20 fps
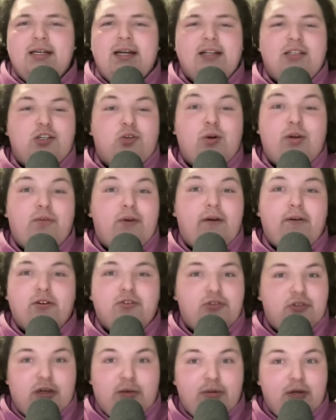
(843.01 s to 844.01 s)
It's a 24-hour
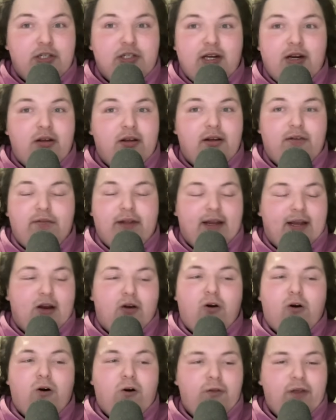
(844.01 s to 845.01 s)
streaming channel of like
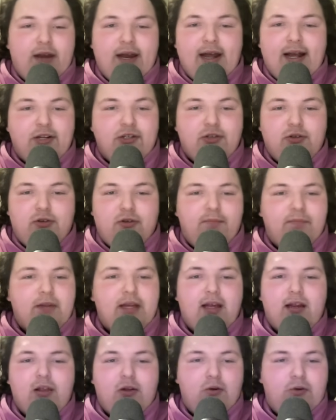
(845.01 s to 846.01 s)
all the national
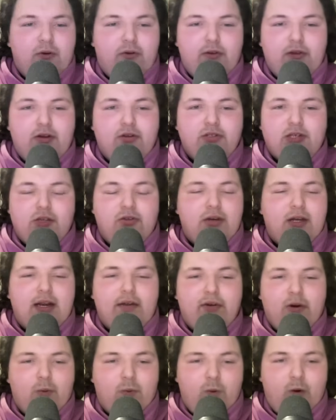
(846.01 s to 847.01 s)
and local news that you could
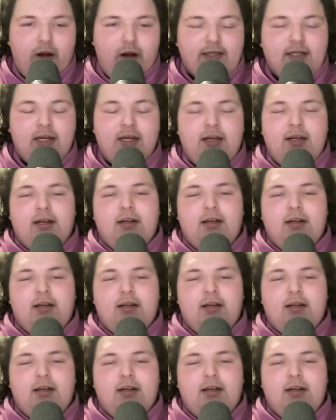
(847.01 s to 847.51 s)
ever want.